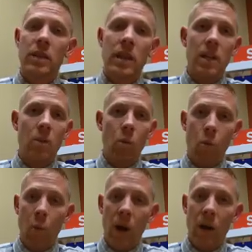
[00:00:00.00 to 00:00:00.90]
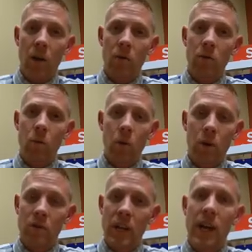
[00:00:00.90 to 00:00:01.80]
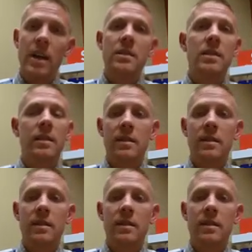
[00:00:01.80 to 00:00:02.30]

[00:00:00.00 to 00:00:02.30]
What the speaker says: the well water test,